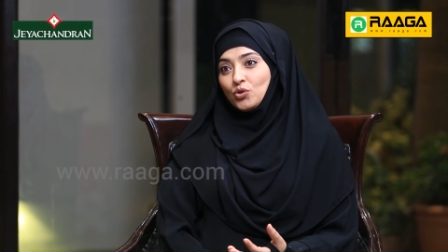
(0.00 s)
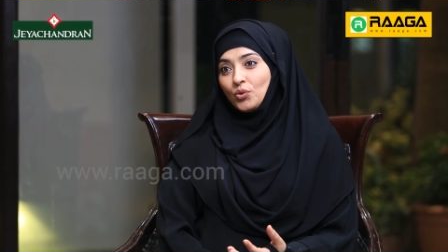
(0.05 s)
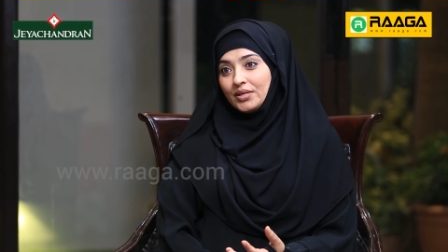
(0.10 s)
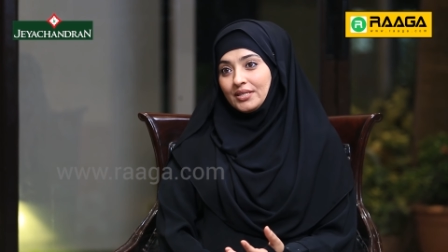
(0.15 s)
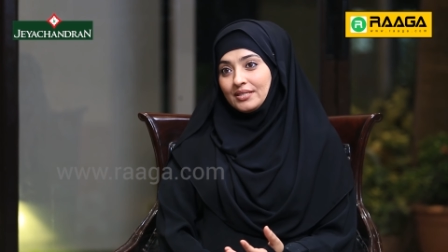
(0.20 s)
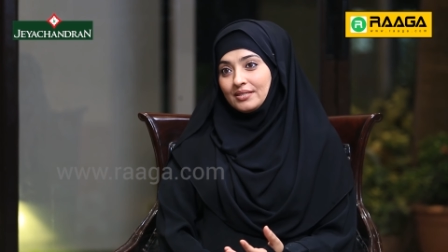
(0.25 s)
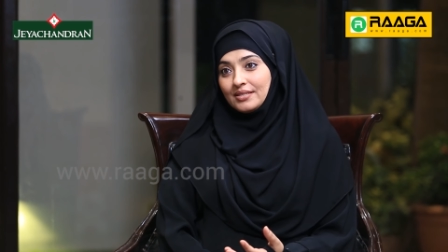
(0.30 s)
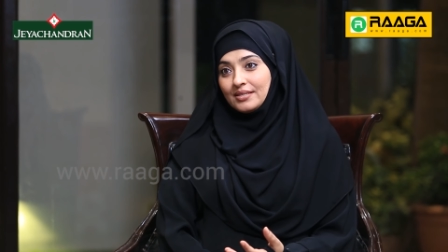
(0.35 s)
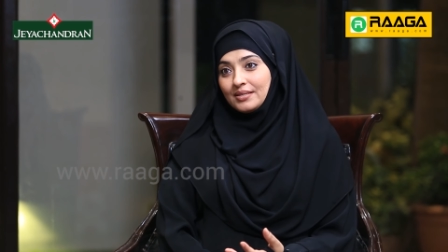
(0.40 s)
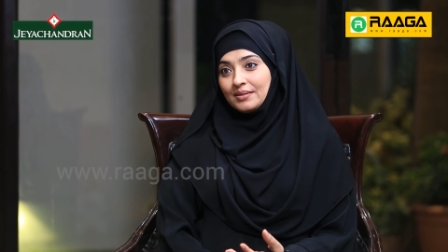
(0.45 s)

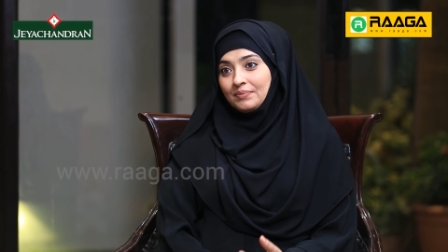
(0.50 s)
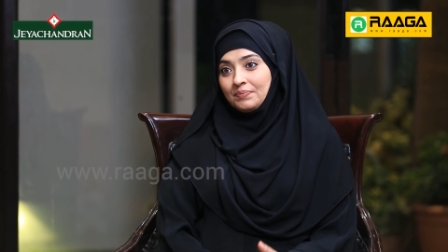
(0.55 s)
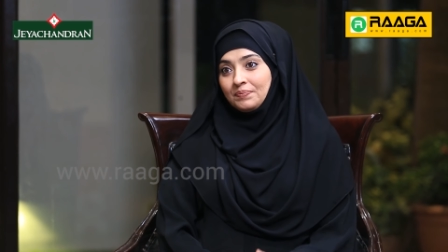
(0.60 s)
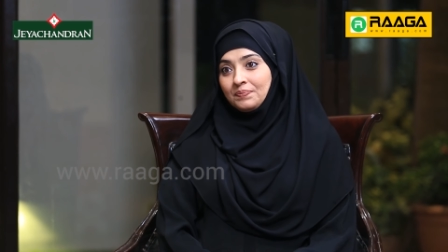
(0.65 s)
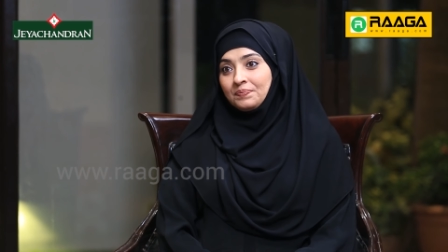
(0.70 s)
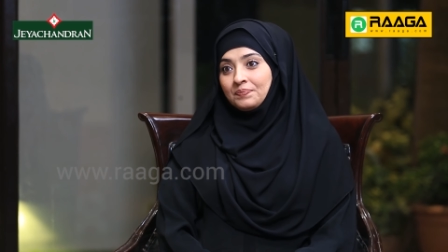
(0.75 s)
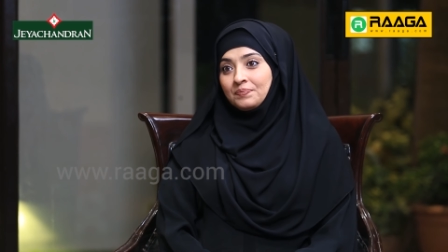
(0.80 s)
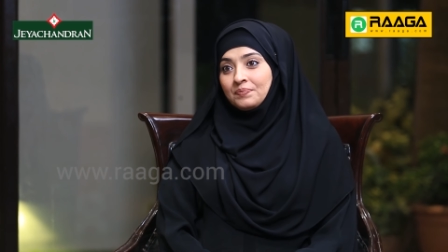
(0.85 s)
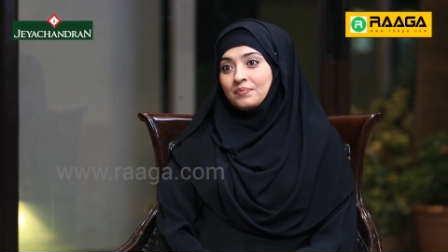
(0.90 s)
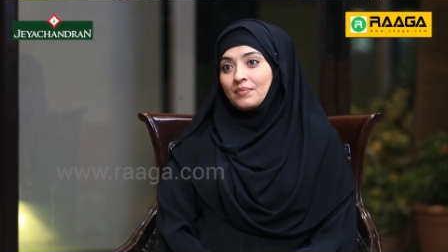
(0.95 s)
joints.
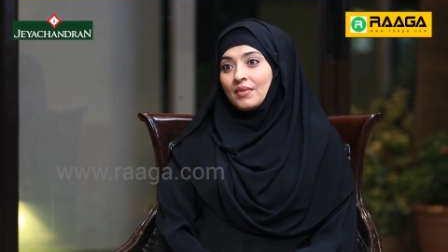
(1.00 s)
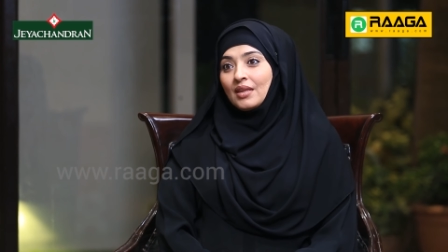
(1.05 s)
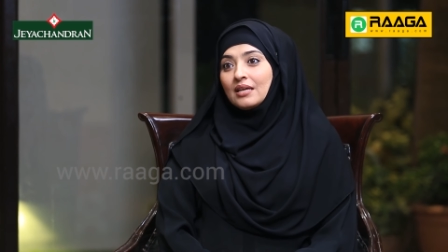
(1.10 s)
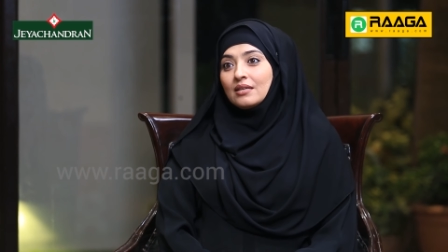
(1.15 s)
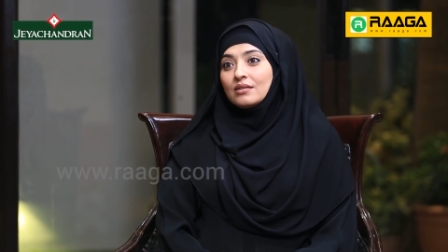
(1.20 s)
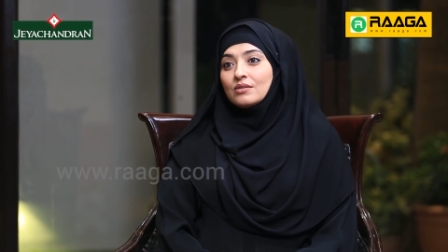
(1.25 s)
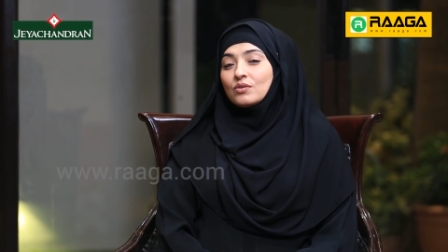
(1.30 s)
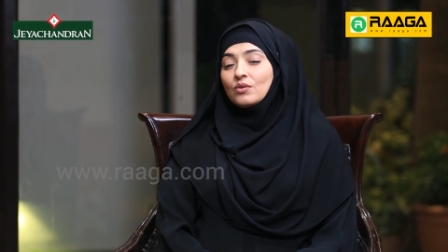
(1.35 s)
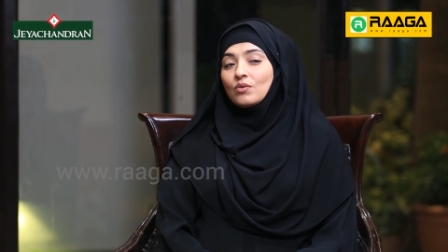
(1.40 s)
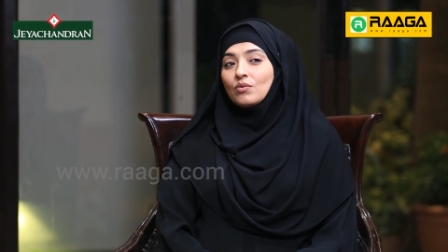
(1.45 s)

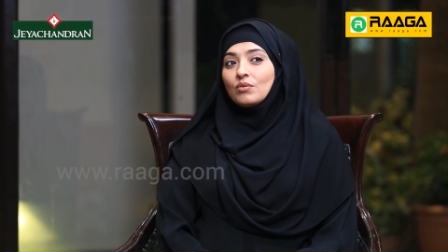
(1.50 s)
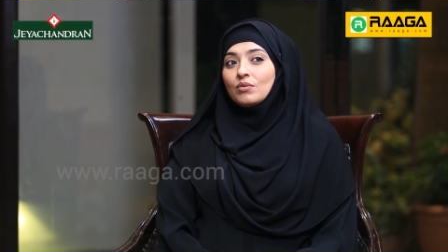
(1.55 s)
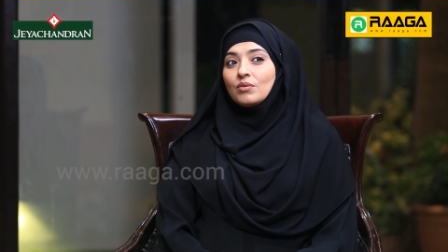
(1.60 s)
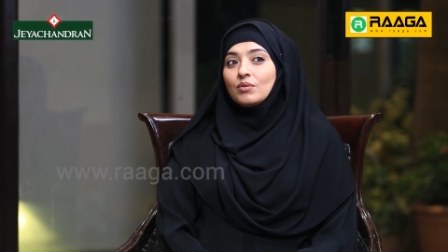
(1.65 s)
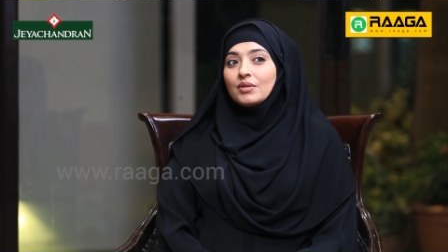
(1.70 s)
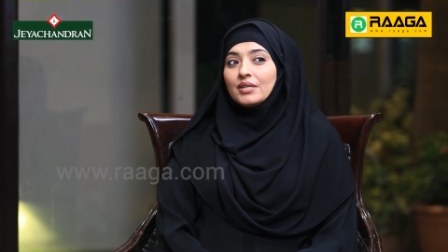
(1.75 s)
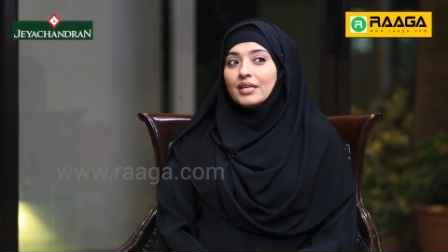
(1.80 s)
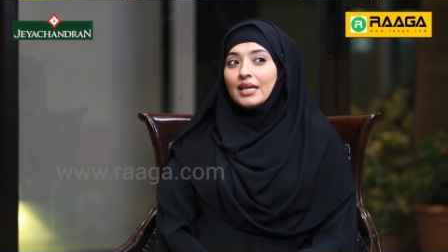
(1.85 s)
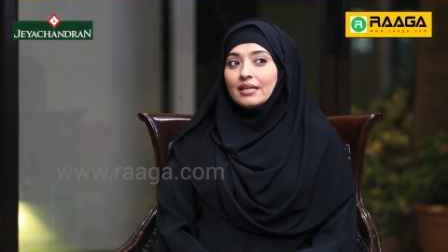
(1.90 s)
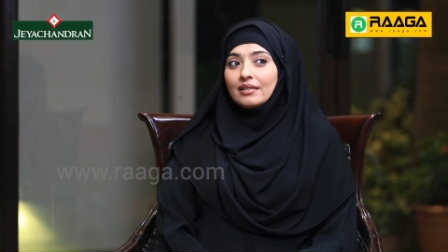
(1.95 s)
So
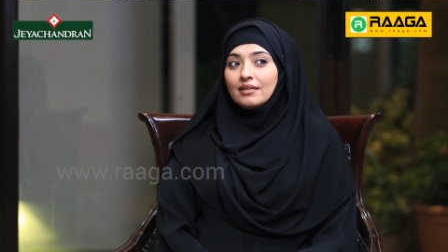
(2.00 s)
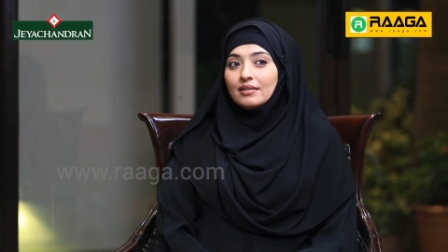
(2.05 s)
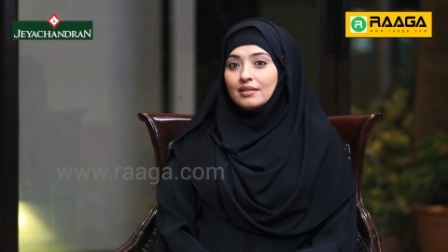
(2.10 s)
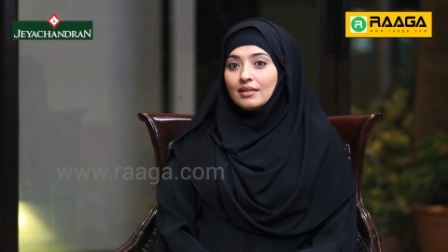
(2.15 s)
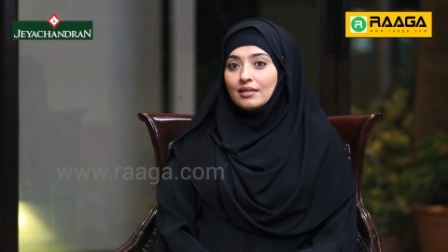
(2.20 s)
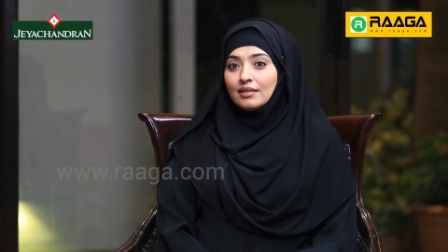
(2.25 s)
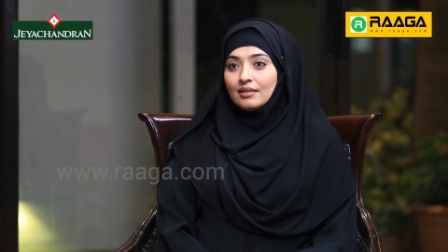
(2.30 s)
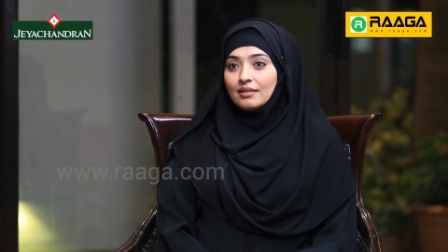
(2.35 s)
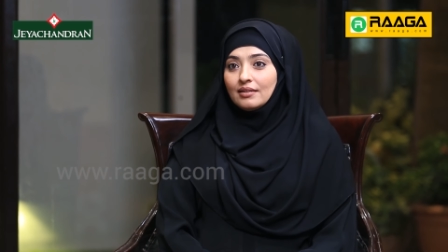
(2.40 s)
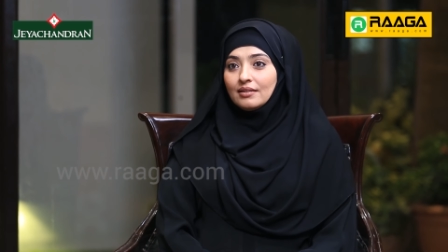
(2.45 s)
neriya
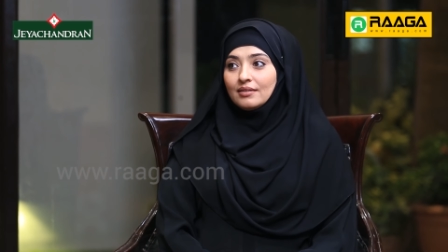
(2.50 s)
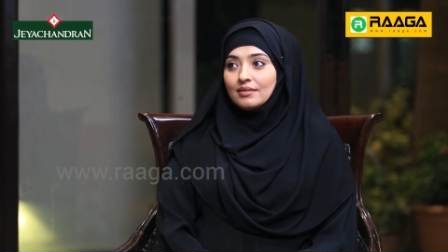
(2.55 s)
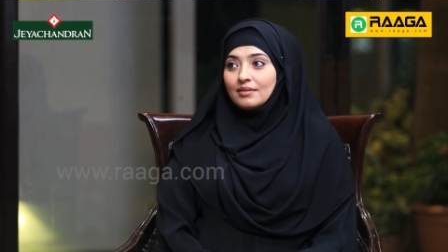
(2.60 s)
naal